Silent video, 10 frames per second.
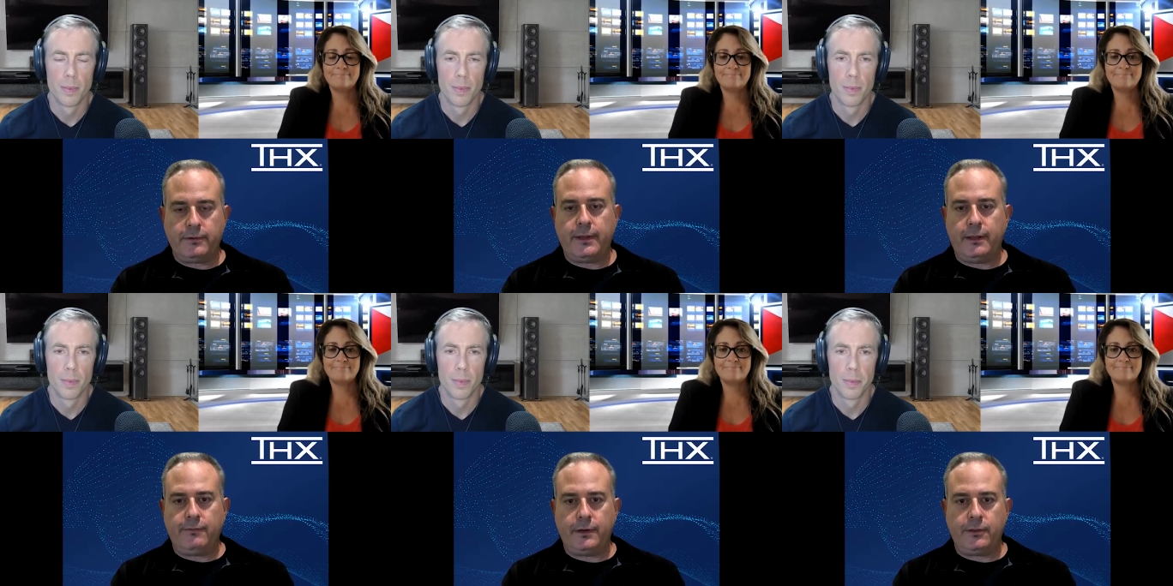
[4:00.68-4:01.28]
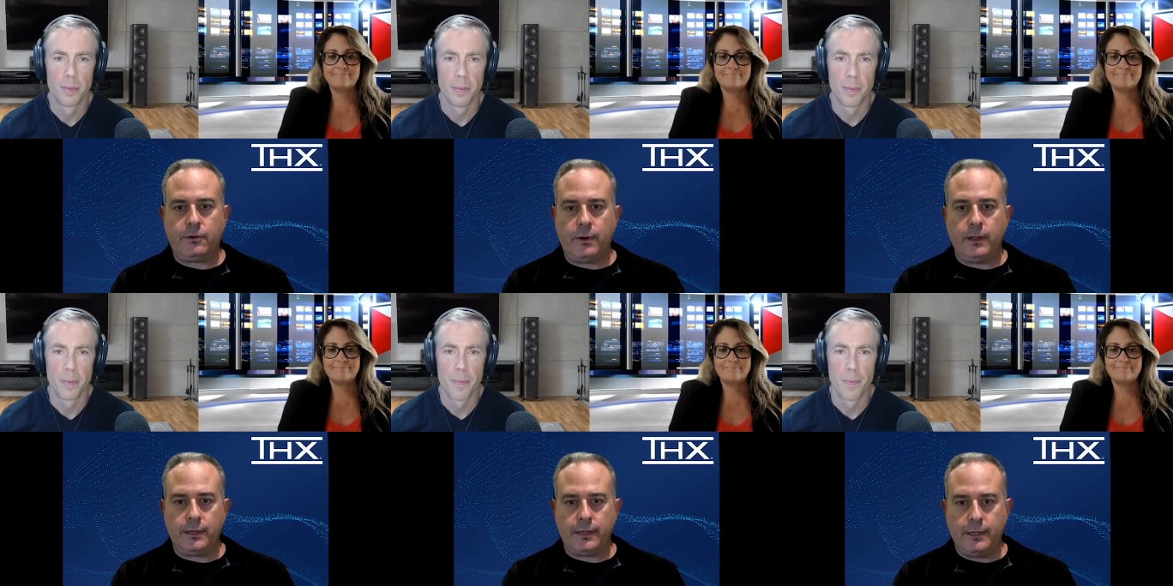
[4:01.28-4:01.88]
Speaker 1: and elevated the
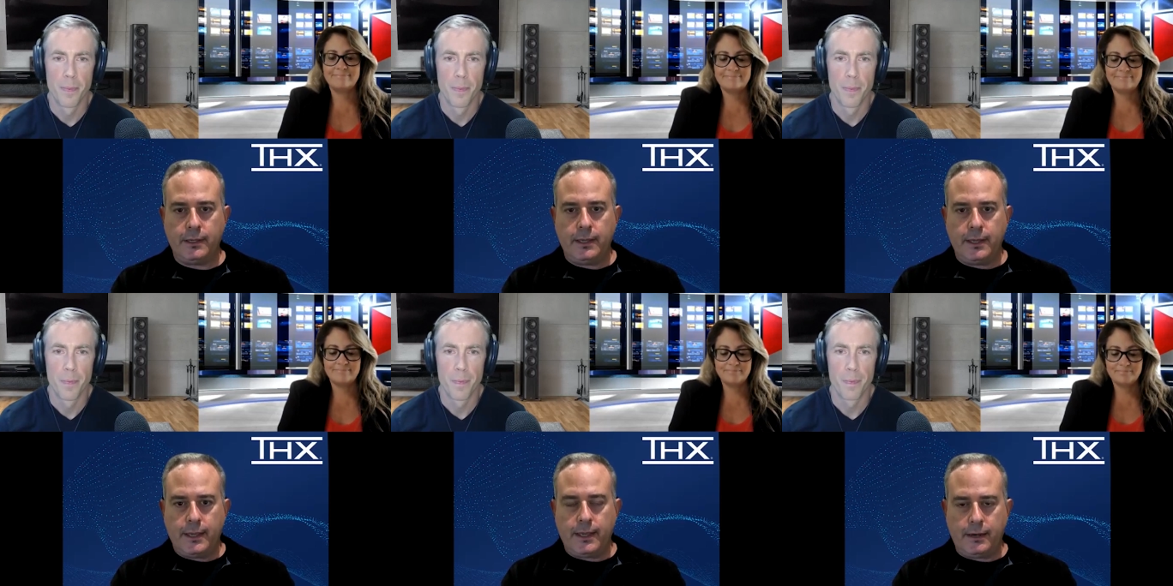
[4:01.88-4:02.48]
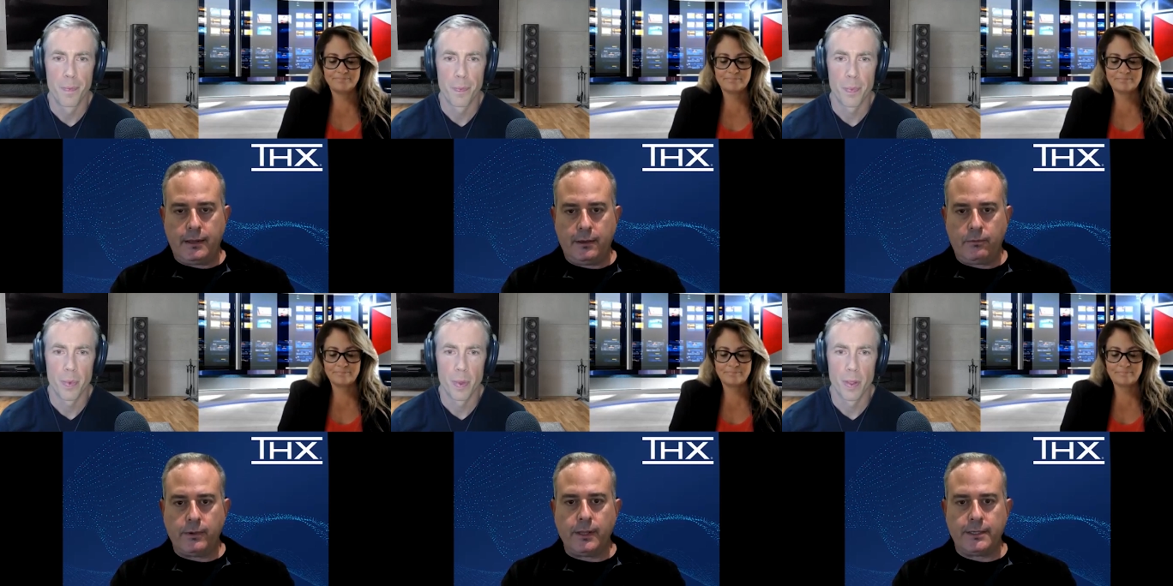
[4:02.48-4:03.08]
quality. And uh,
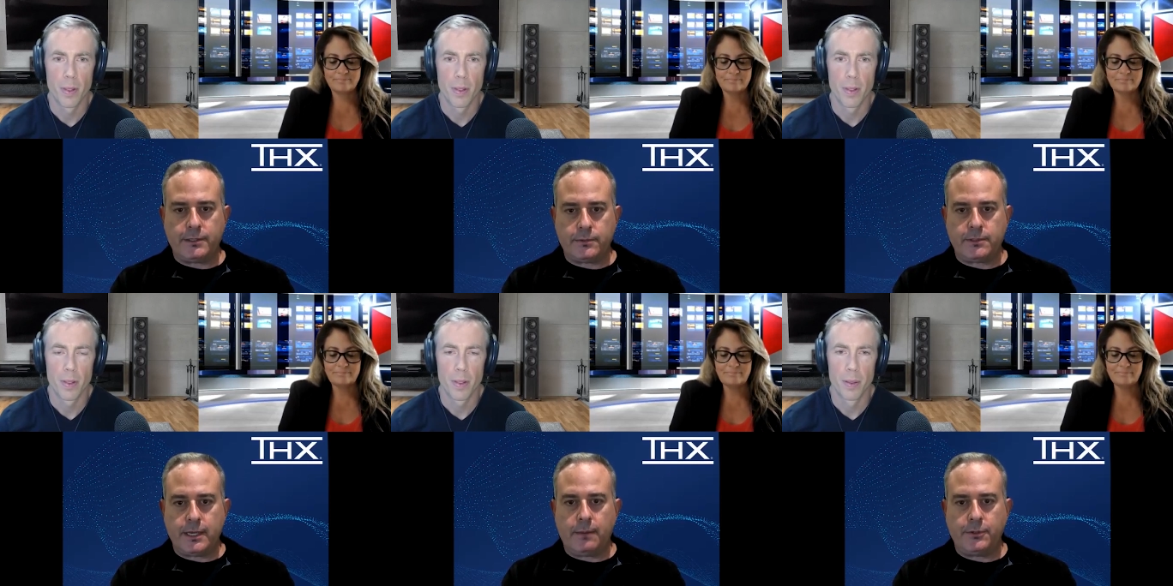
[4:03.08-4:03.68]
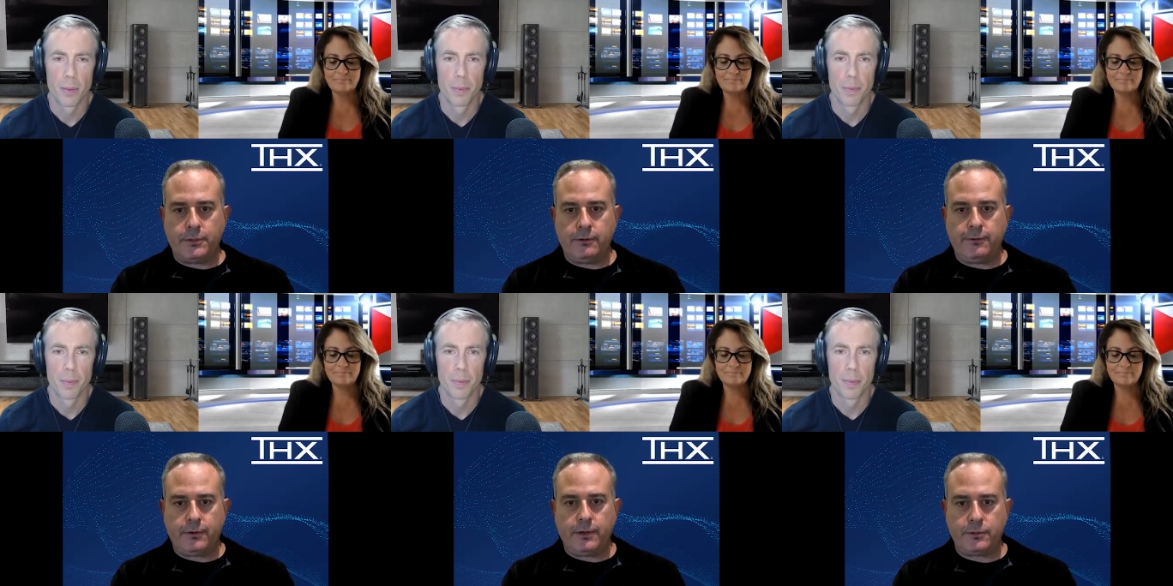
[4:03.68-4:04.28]
realized this was the opportunity
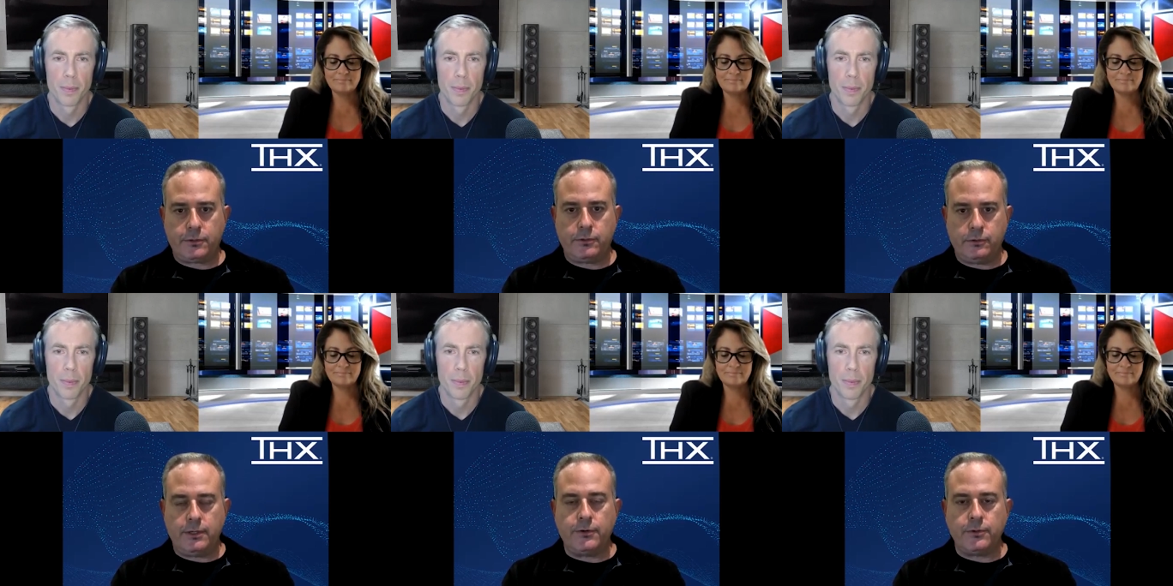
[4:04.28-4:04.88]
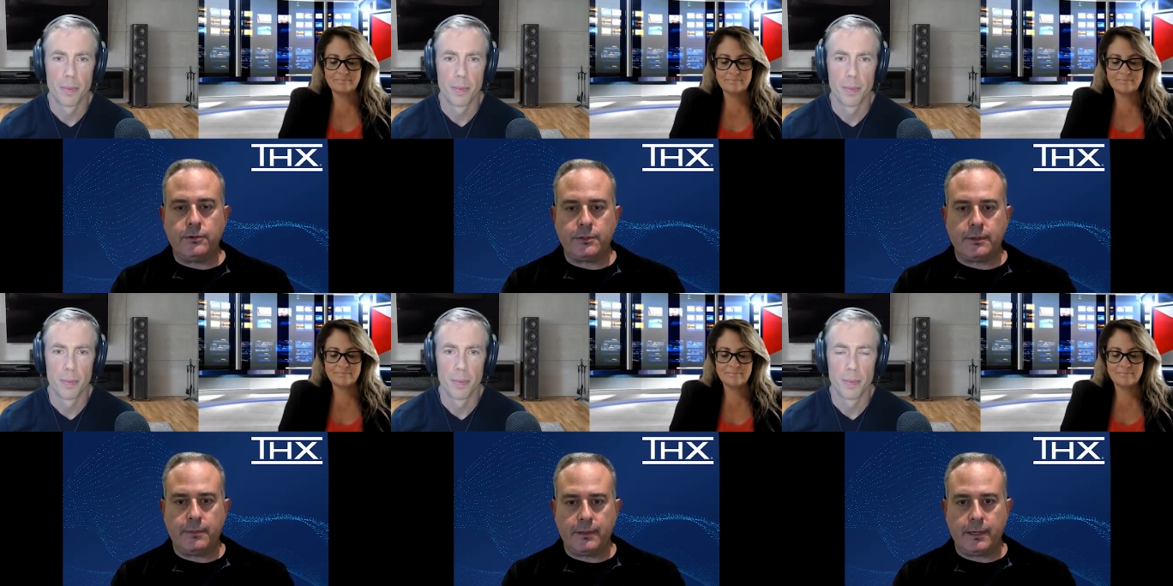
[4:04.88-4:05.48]
for us to introduce
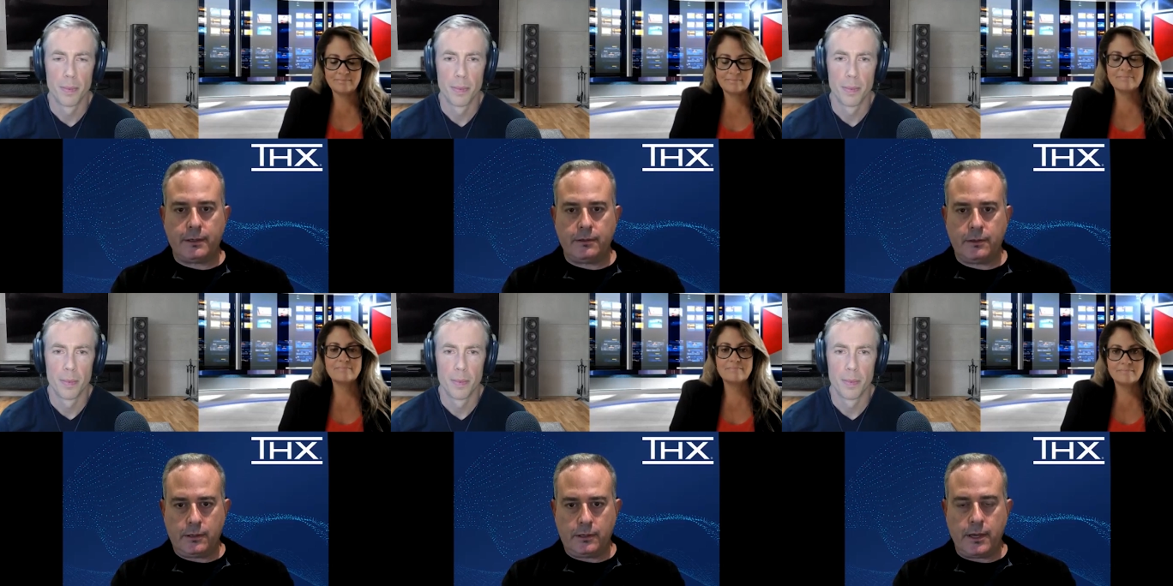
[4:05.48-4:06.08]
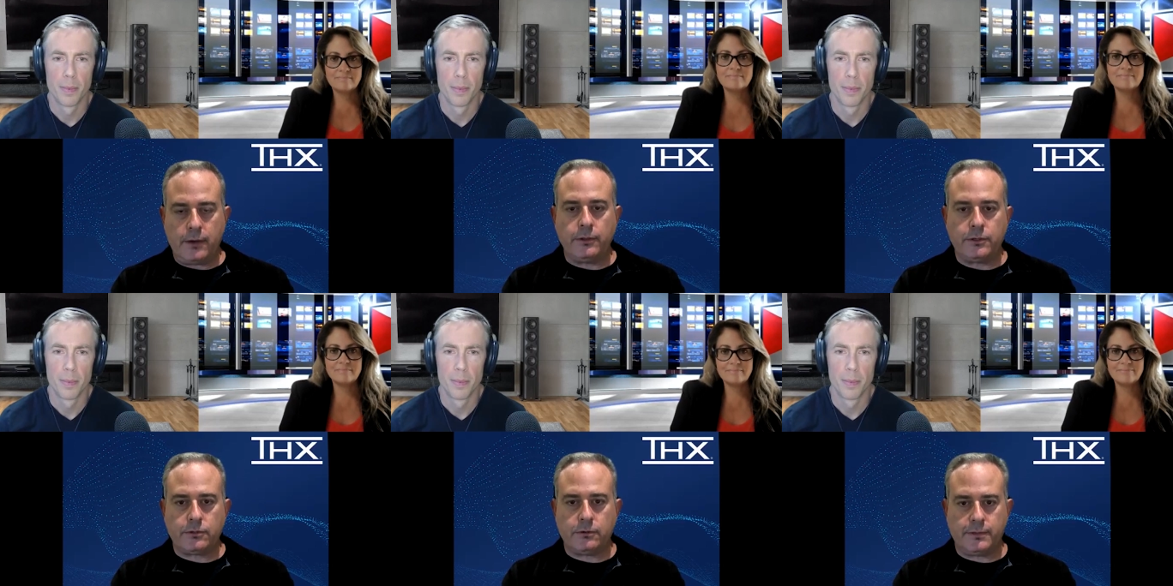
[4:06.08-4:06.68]
something that could not only
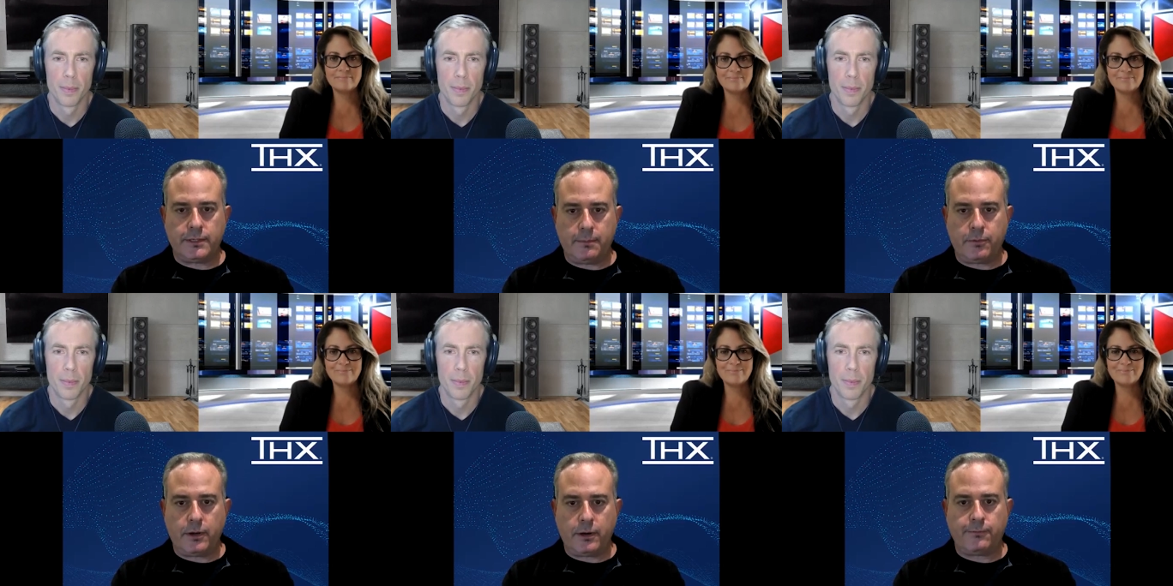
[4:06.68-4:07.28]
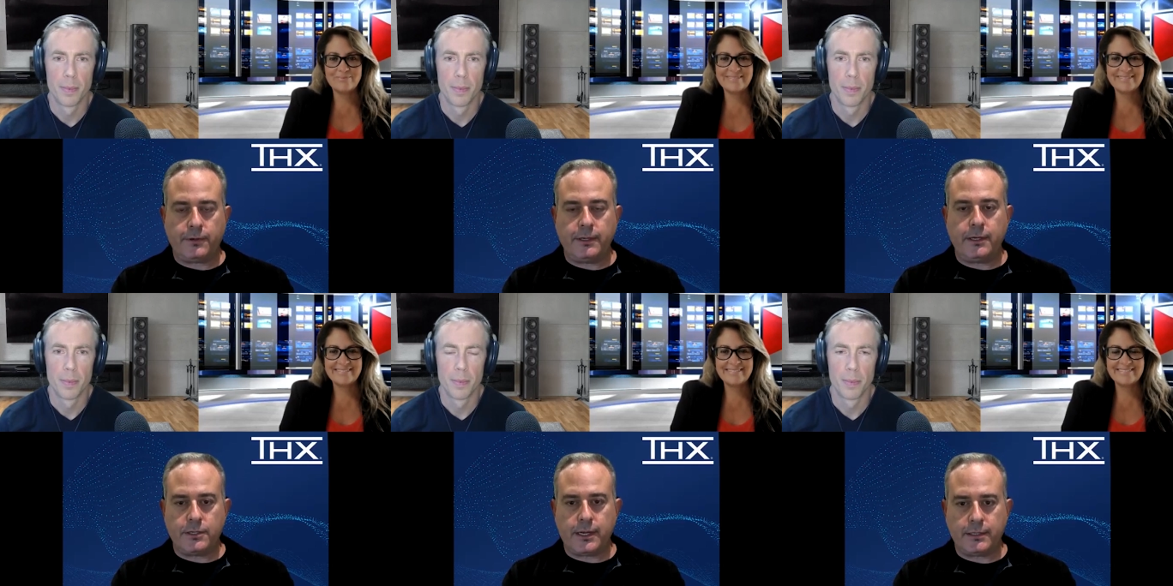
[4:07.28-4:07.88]
serve as a product for
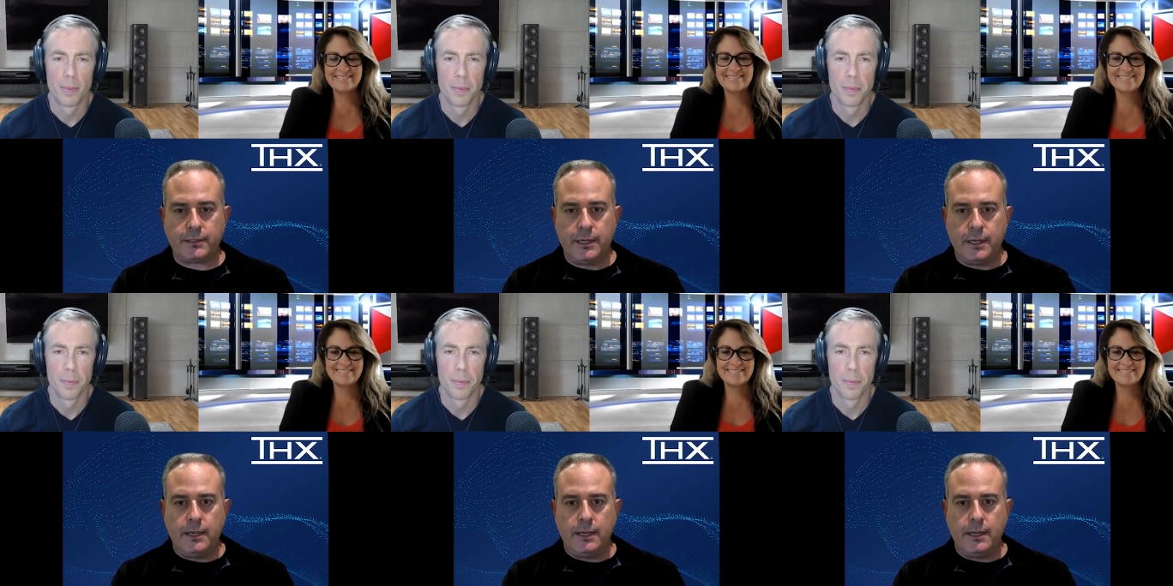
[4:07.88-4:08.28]
THX,